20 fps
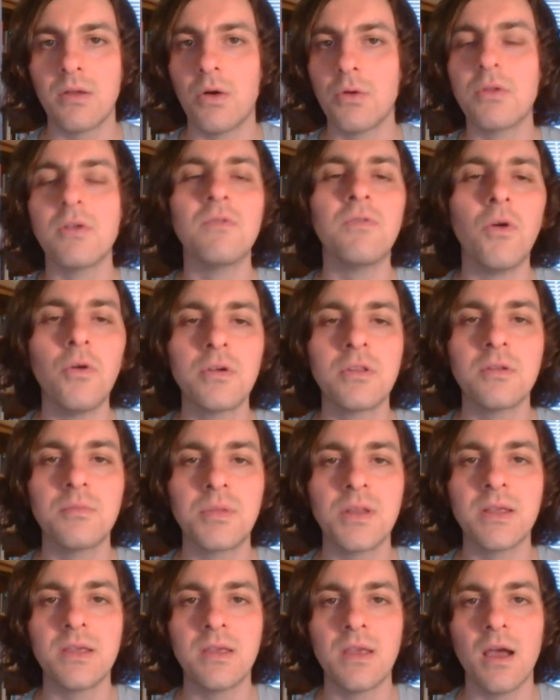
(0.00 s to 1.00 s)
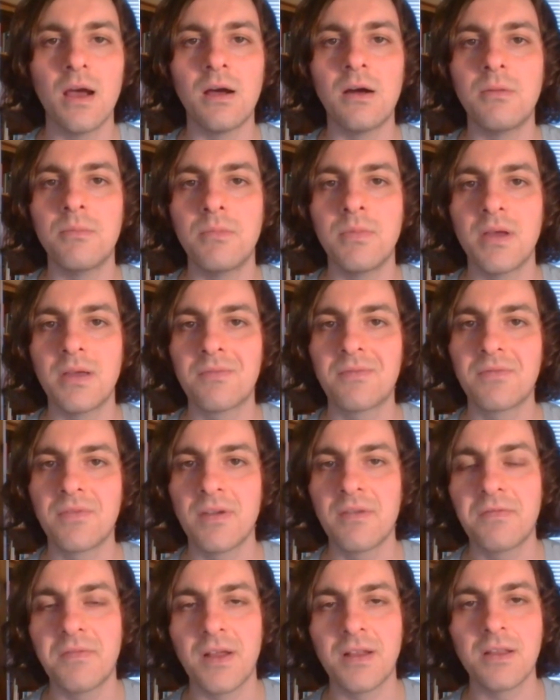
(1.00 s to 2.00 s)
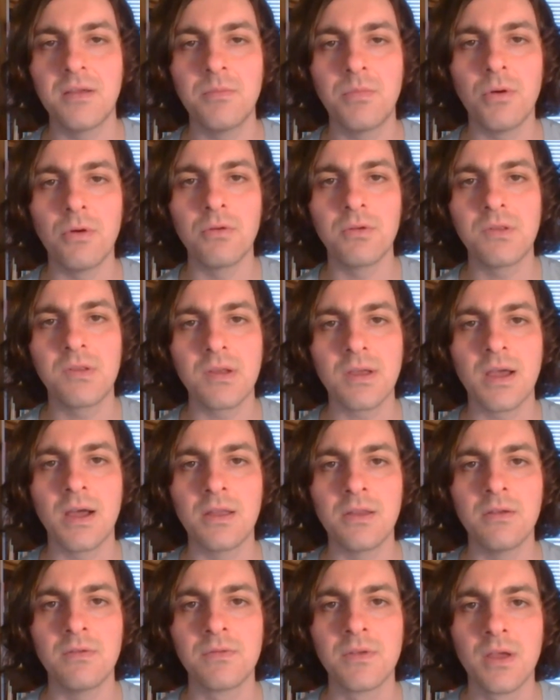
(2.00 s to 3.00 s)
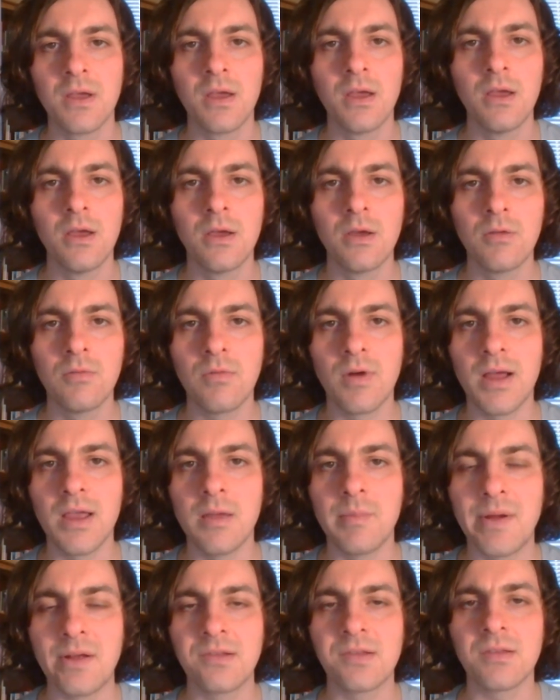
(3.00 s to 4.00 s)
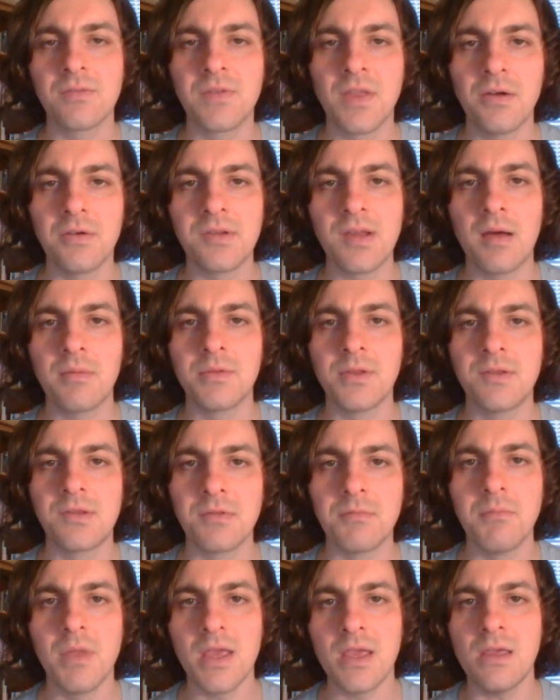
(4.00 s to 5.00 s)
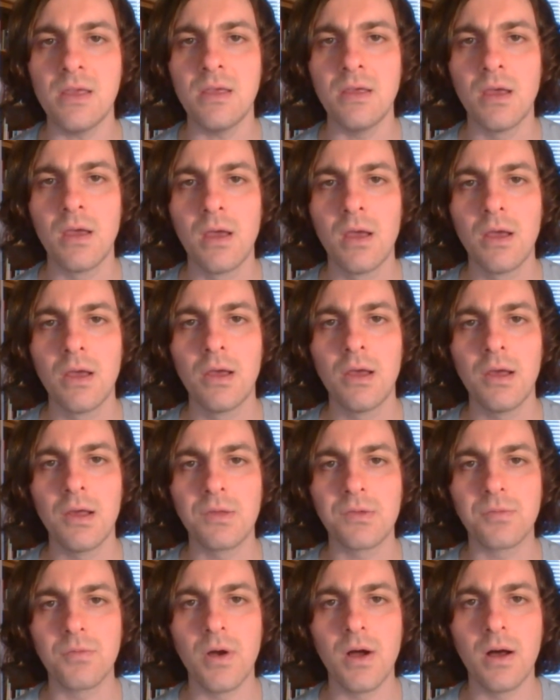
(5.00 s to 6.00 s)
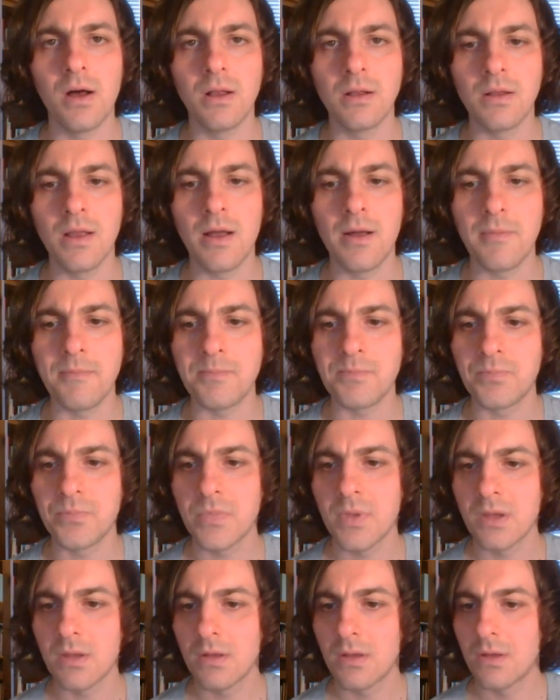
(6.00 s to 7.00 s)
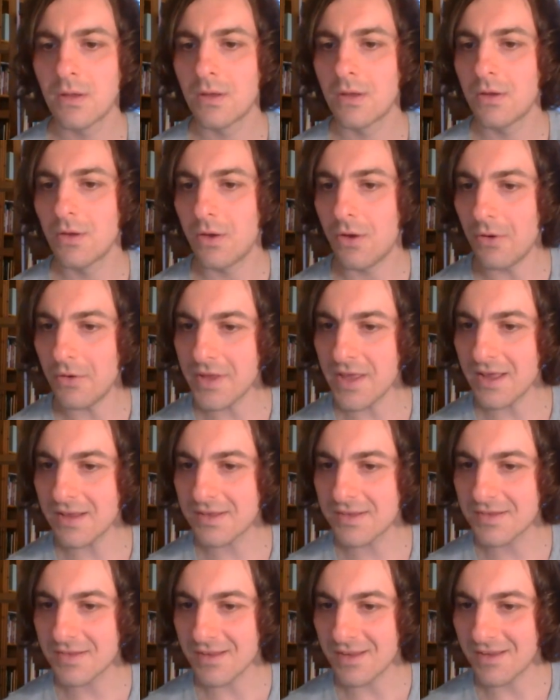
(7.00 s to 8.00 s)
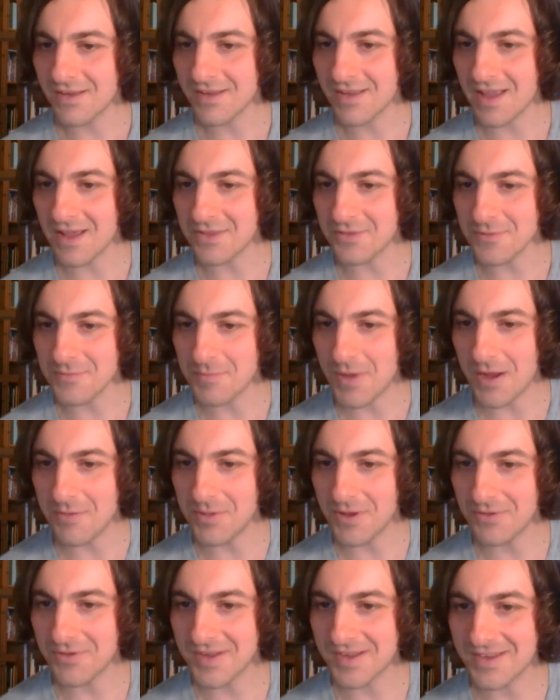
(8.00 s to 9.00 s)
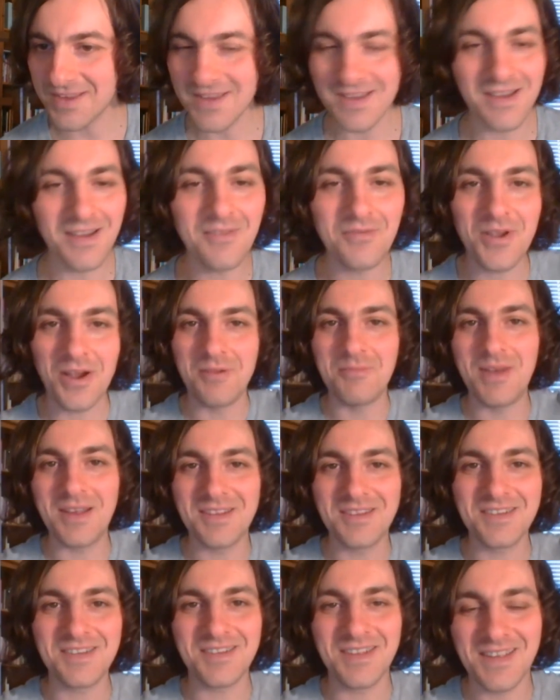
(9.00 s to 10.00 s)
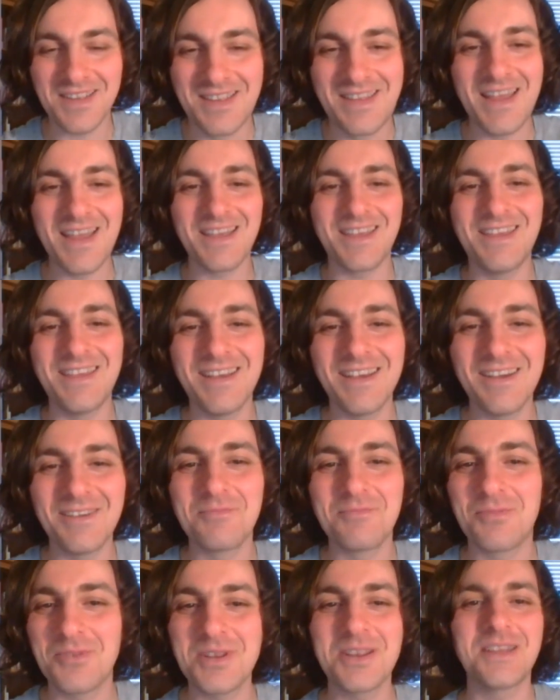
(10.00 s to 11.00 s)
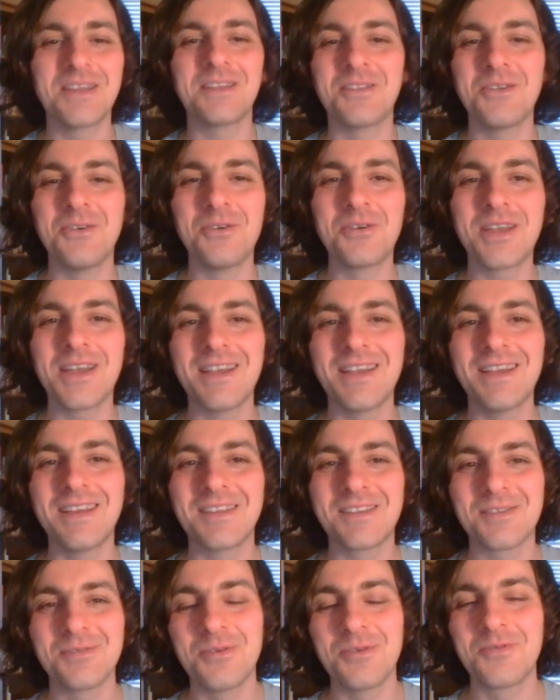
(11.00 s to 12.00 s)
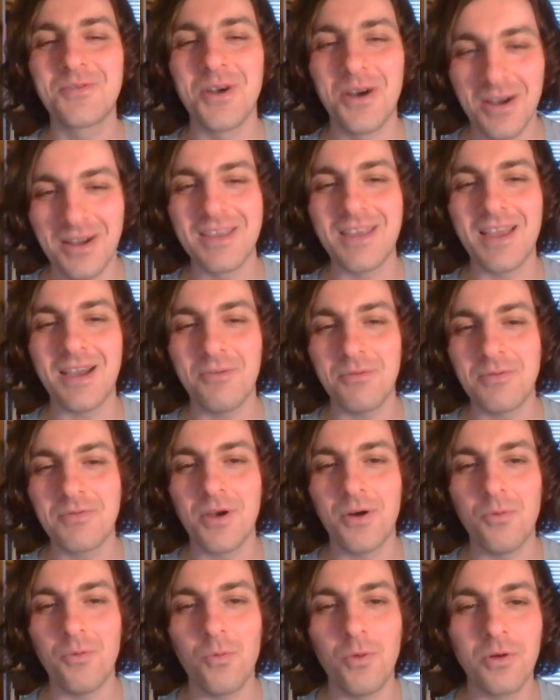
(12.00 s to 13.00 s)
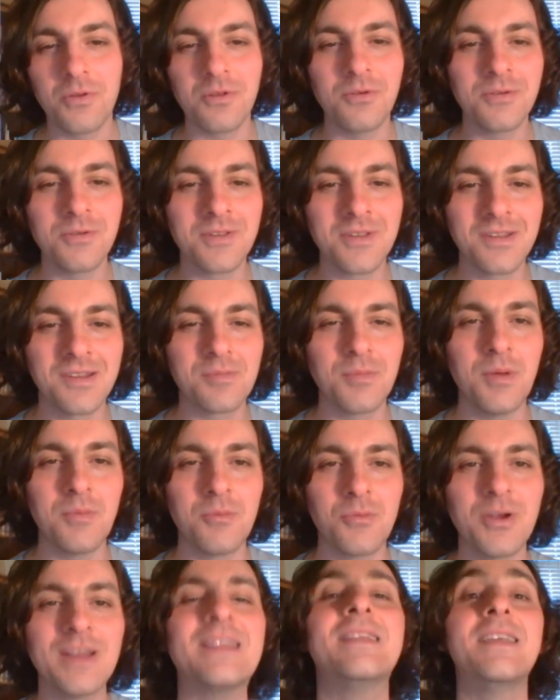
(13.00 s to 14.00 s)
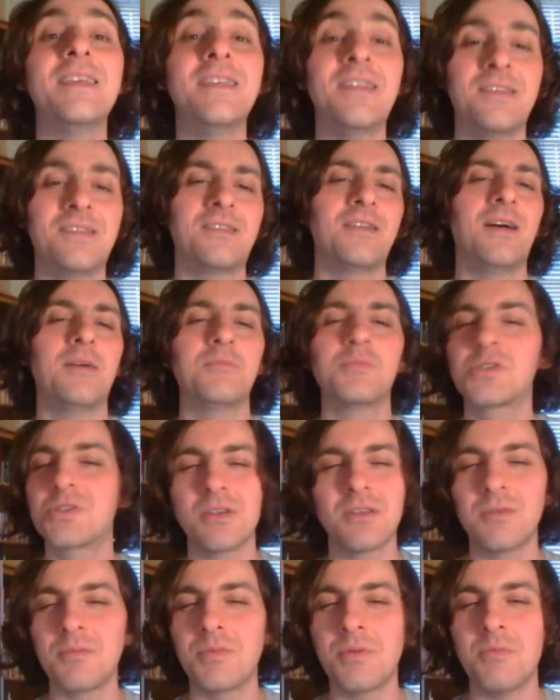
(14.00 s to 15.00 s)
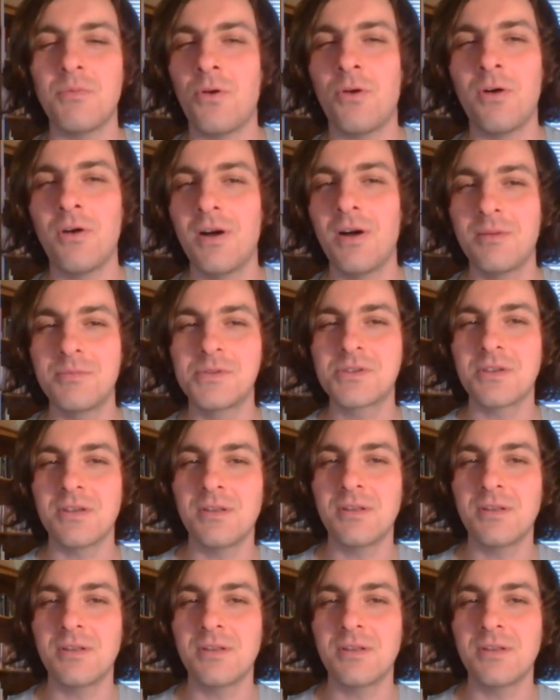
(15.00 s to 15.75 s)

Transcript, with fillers: unavoidably, it felt important to kind of write about stuff that was happening to me as well. Oh, yes, Catherine Pabla is here. I've got a message saying they're here. Brilliant. OK, so we've got one audience member at least. I'm sure there'll be more. It